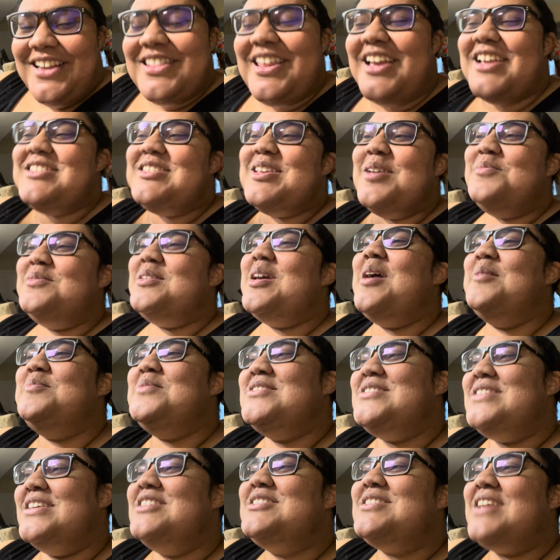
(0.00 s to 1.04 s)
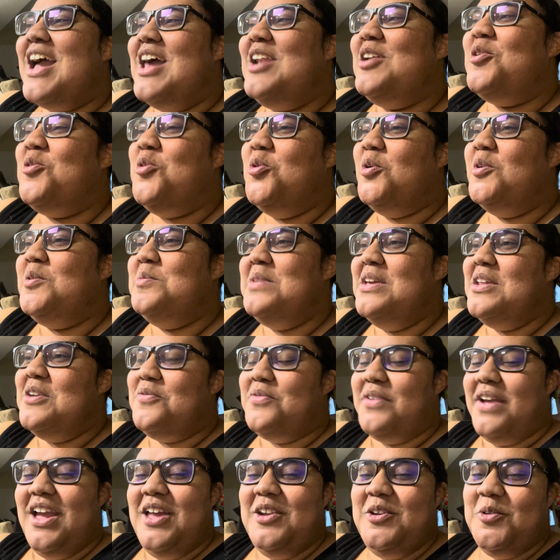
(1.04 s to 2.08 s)
Like sometimes it's kind of cool to meet a
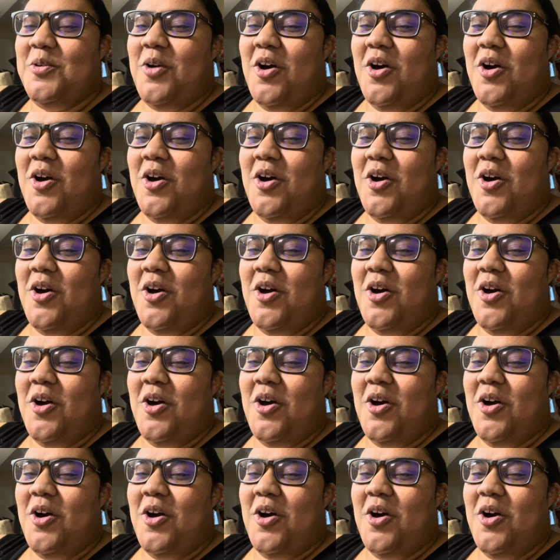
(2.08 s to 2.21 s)
fan who